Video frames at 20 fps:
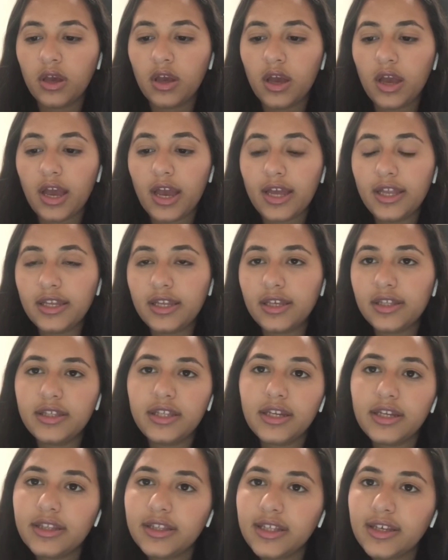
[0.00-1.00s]
And he
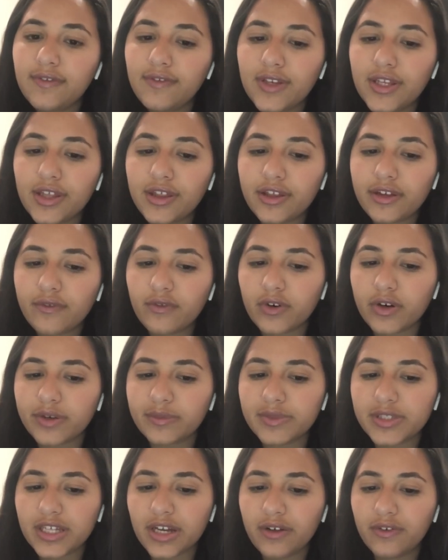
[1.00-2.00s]
didn't leave anything for
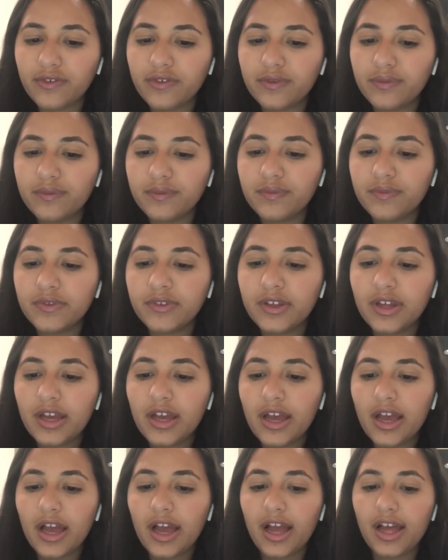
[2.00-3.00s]
himself.
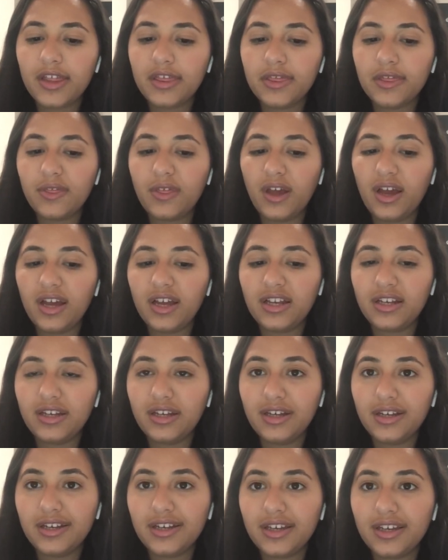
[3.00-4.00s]
And then
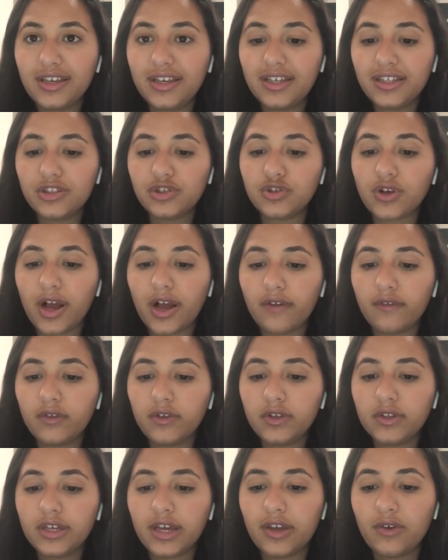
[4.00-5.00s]
he
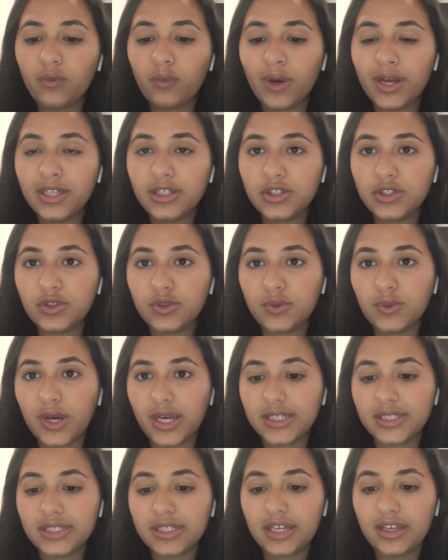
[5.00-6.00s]
traveled and went to a
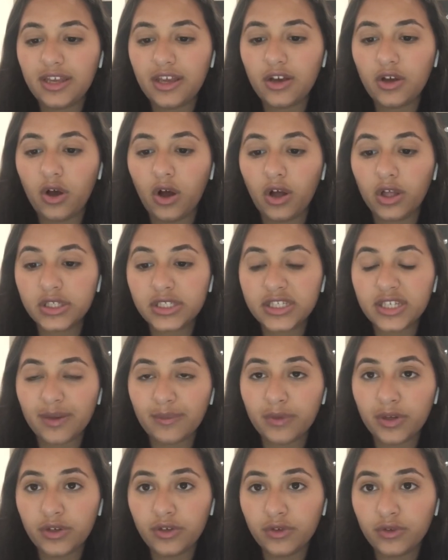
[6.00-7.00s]
city called
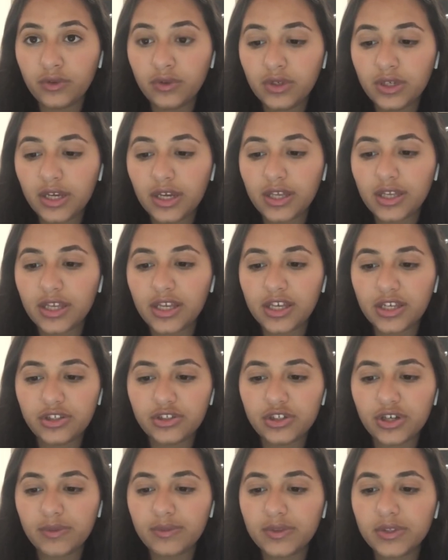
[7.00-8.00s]
Samanud in
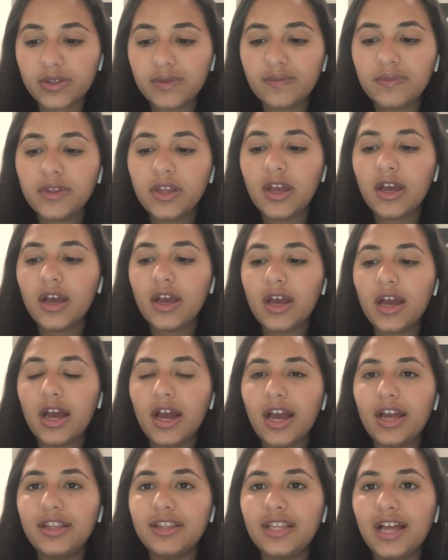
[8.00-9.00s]
Egypt.
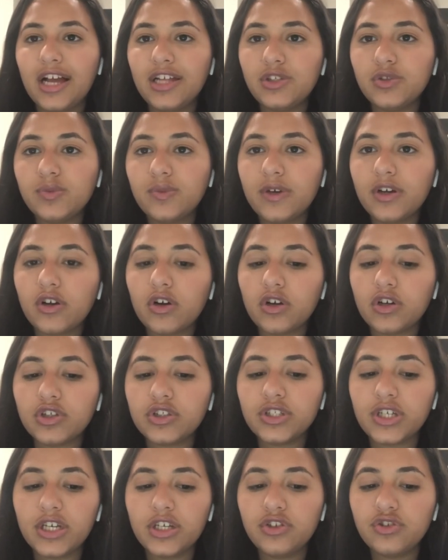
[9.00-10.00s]
And that's where
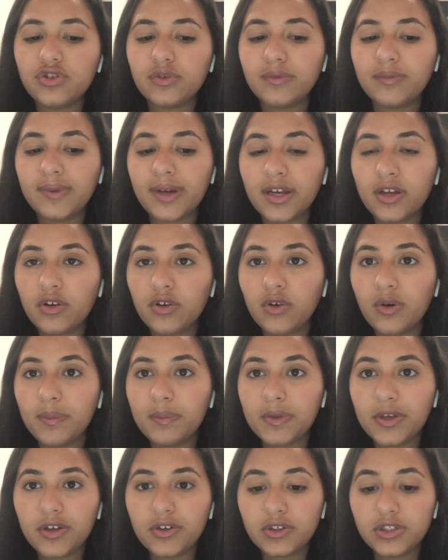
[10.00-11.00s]
Archangel Michael
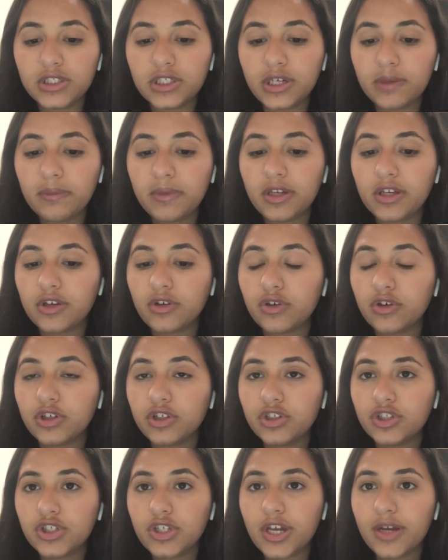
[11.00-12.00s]
appeared to him and
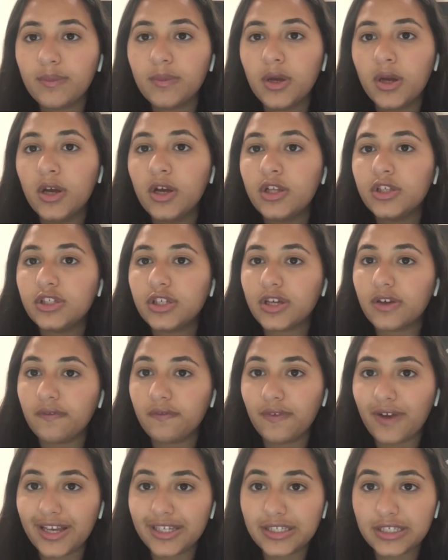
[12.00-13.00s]
encouraged him to
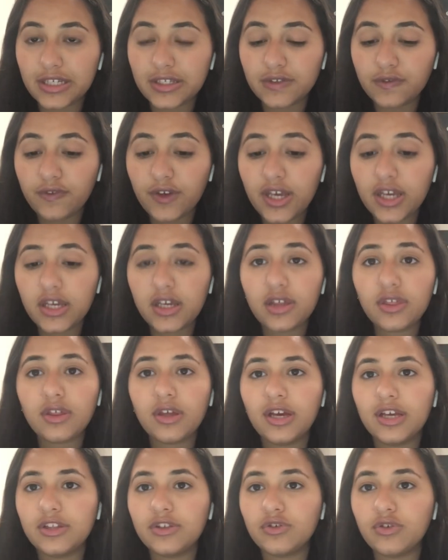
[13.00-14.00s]
confess his faith
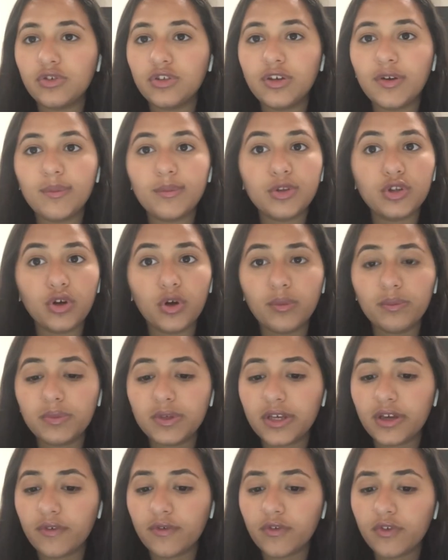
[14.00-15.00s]
and told him, don't
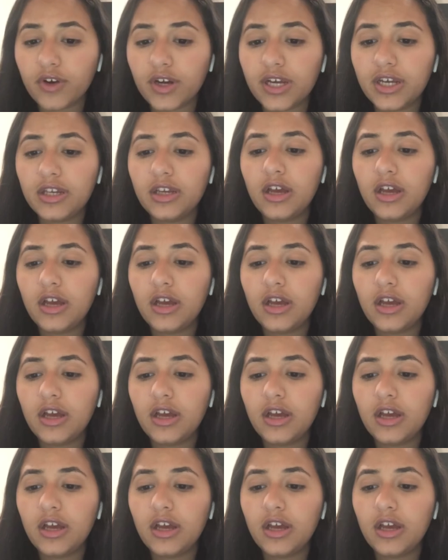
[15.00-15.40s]
be afraid,